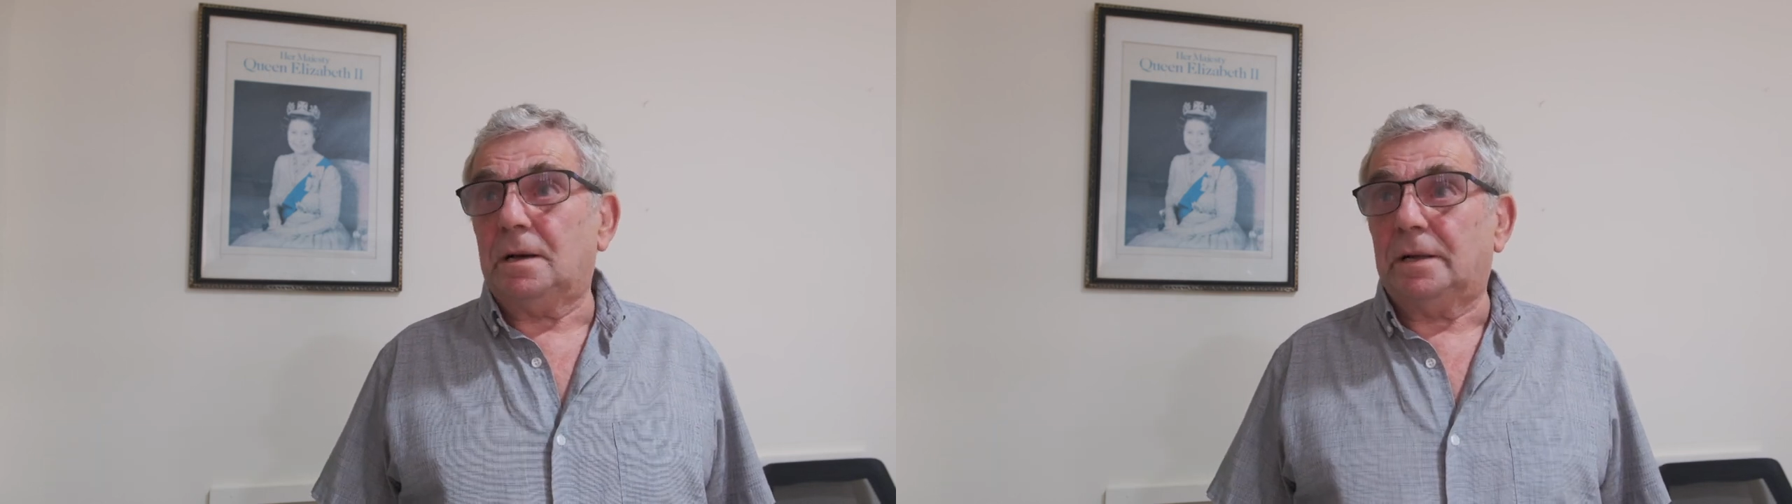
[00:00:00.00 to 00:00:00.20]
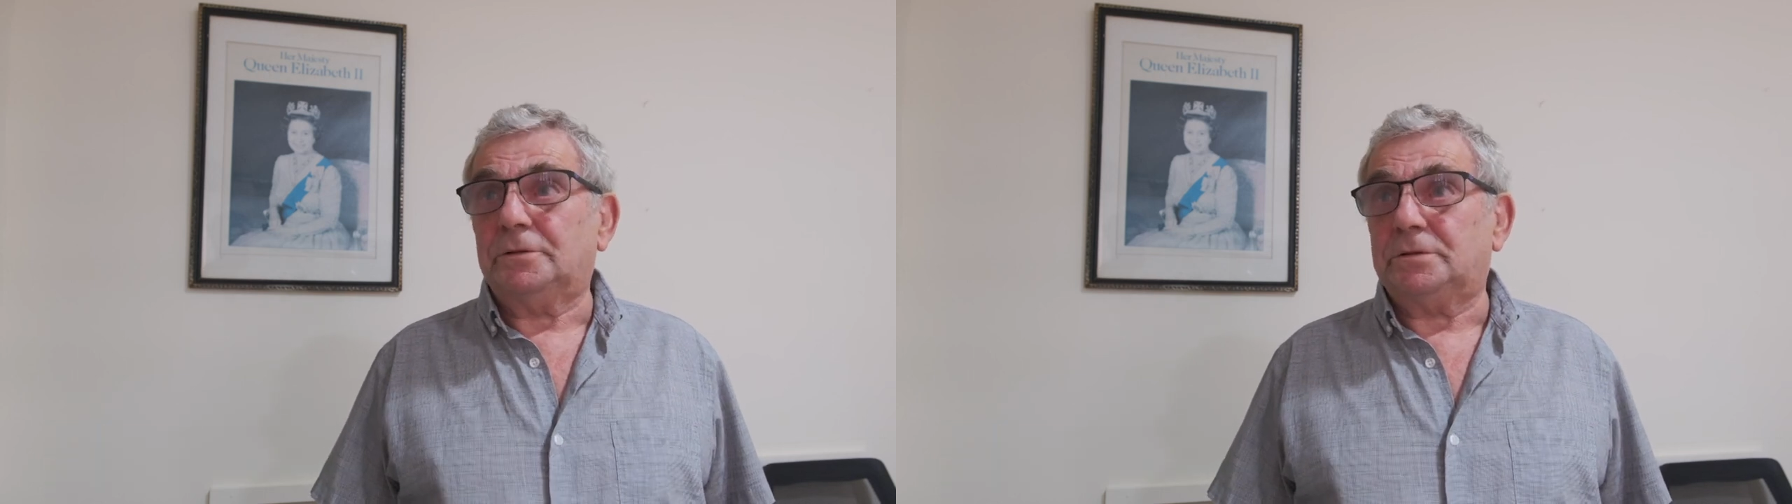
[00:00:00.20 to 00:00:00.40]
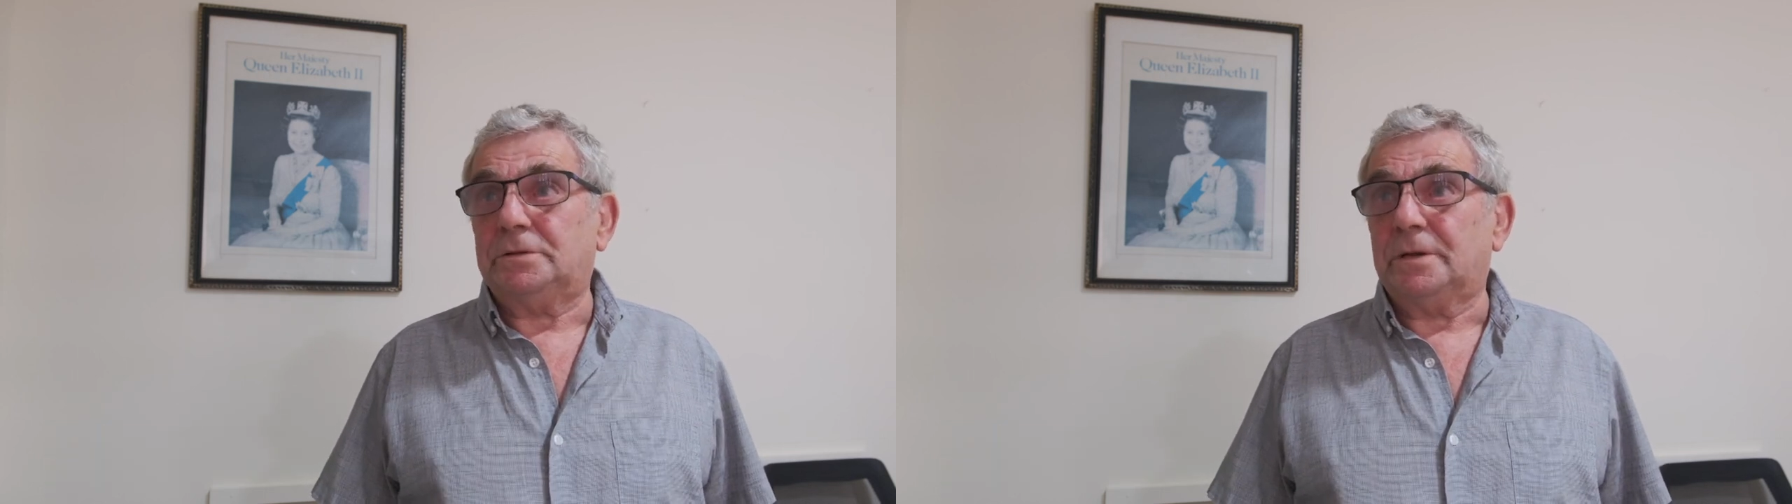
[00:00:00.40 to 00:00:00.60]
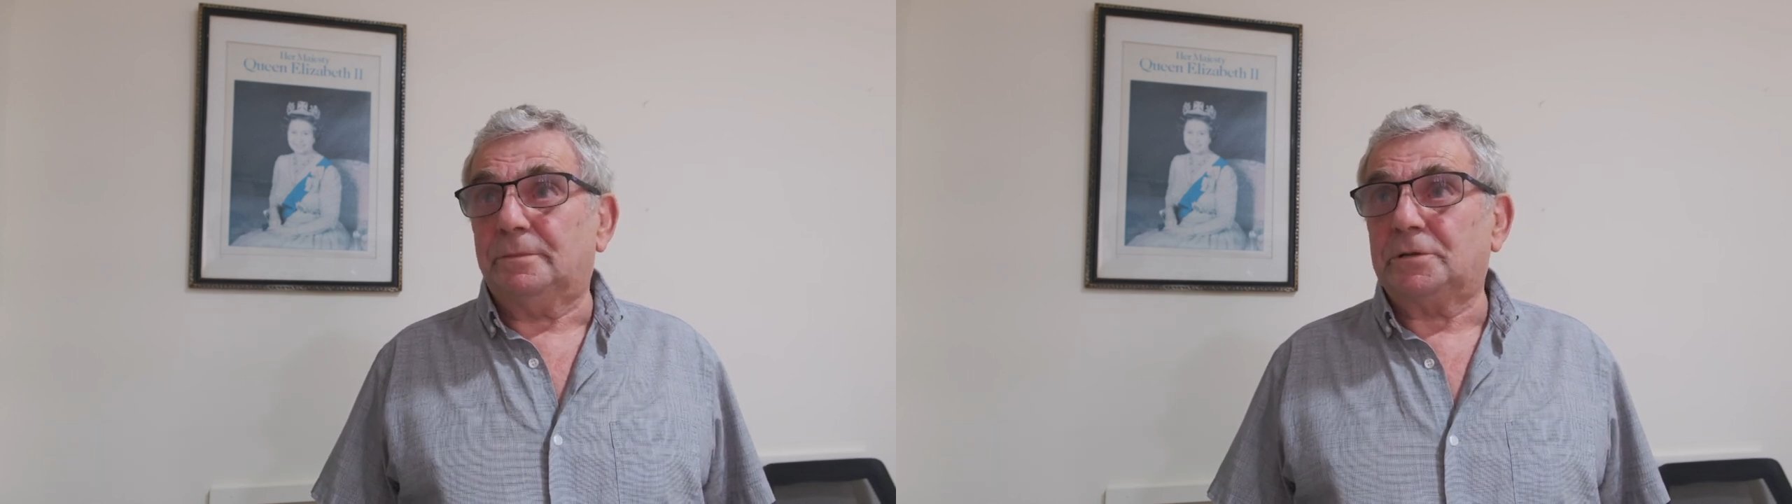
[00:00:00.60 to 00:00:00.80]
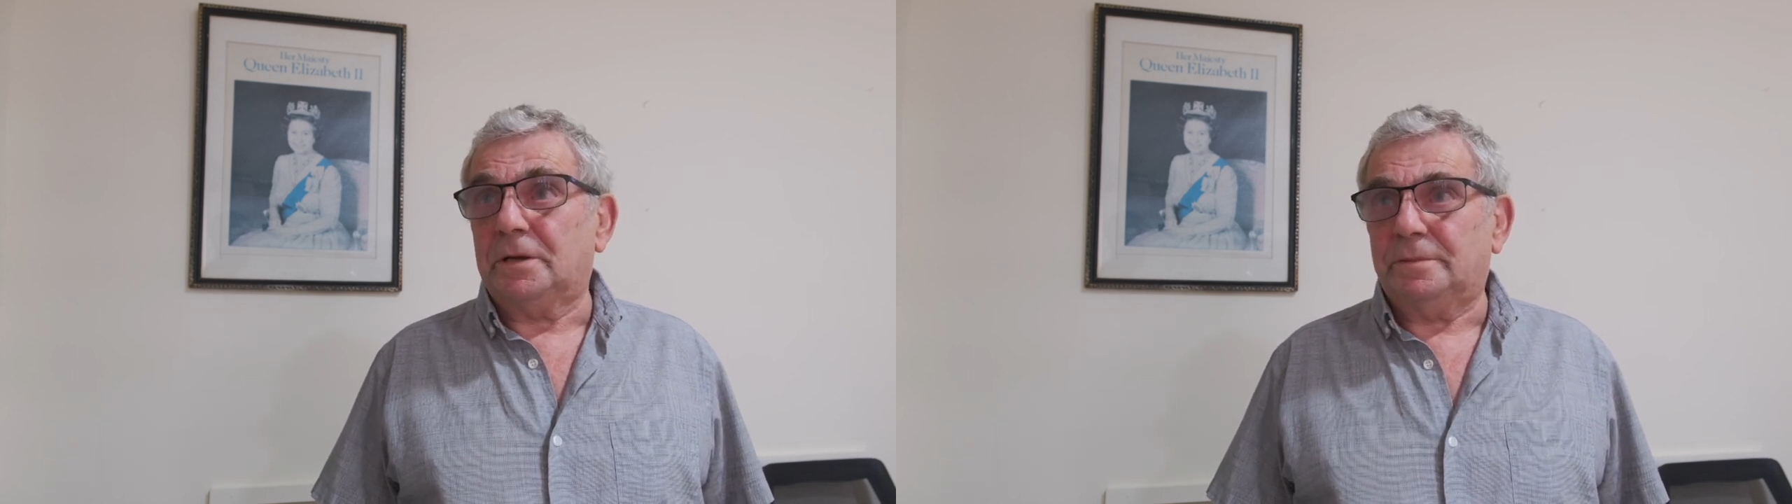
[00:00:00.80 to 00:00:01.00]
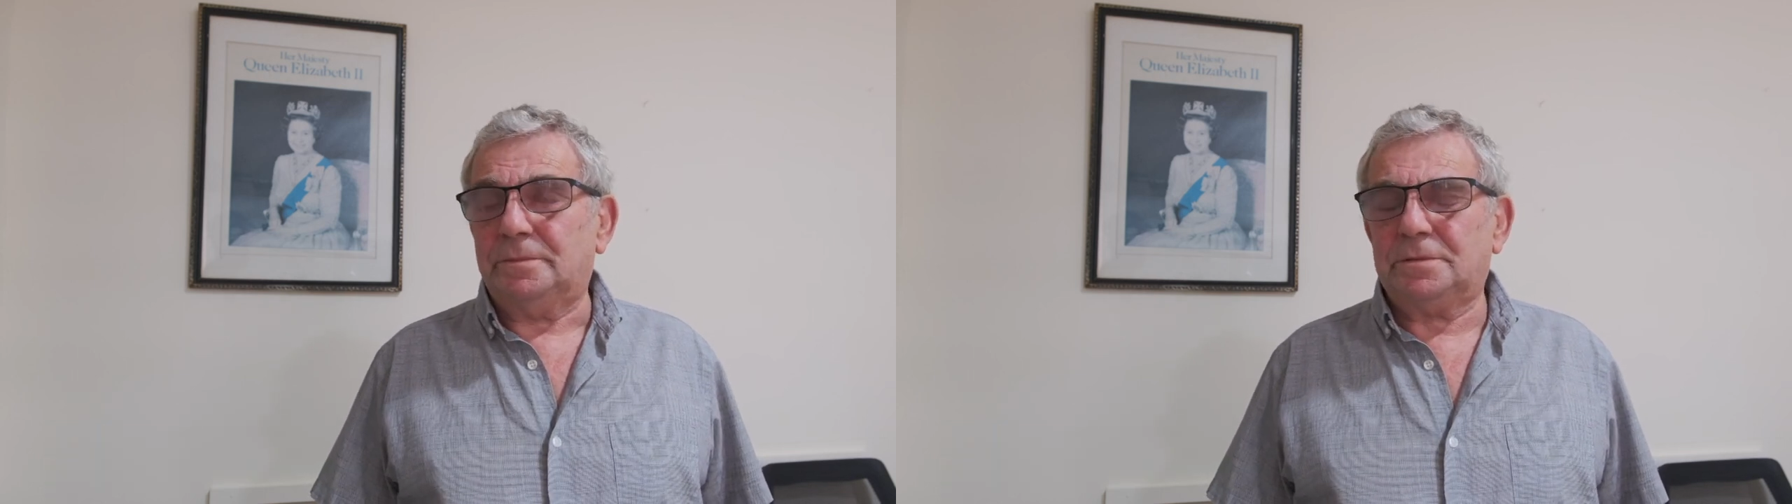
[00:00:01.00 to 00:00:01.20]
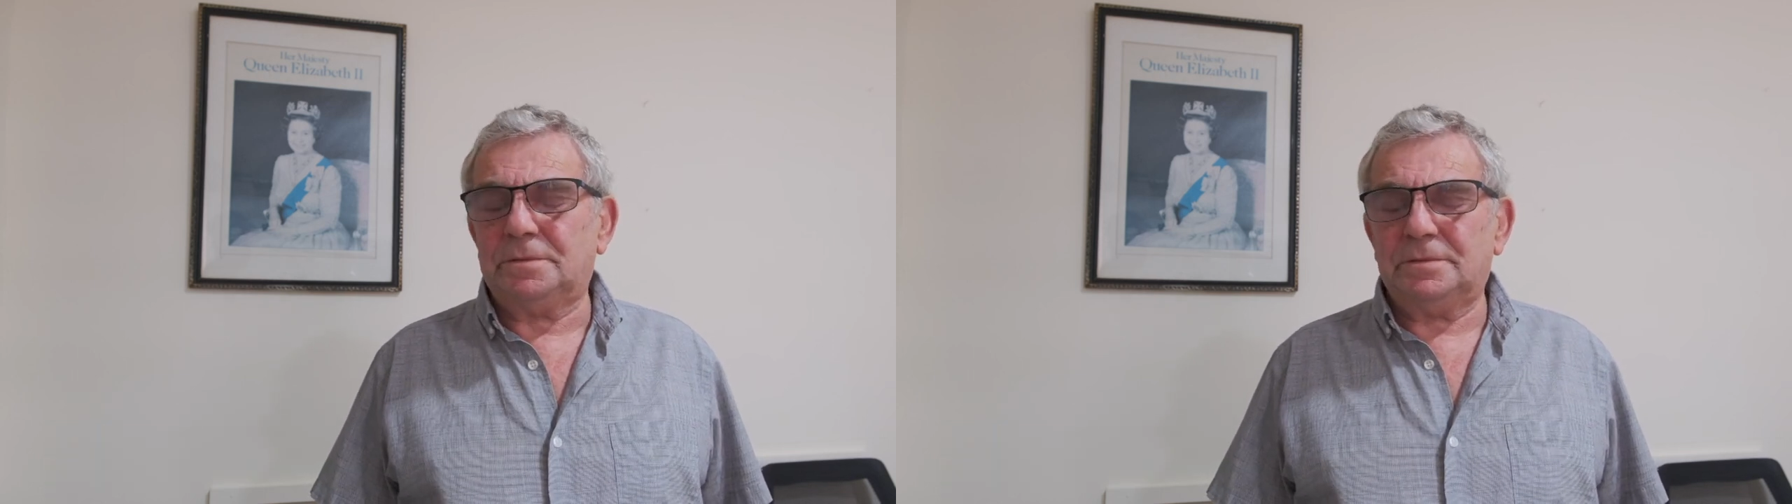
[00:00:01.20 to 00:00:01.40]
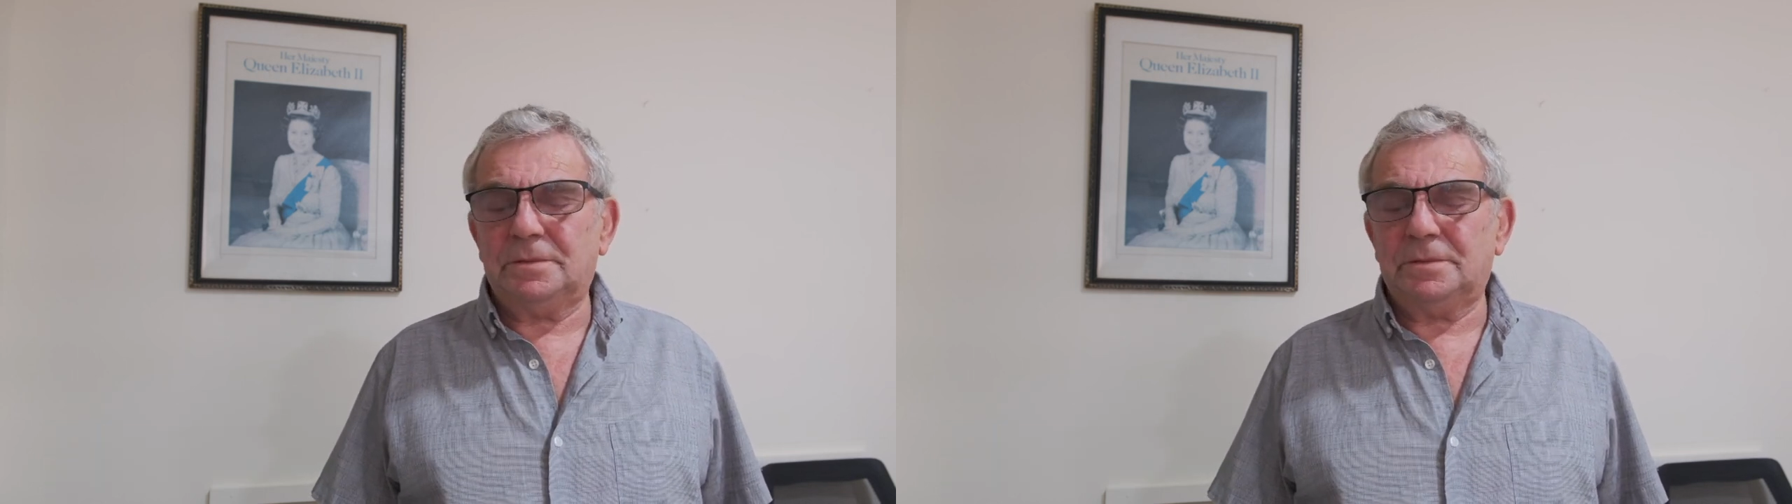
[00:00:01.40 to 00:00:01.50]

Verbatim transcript: auntie sometimes.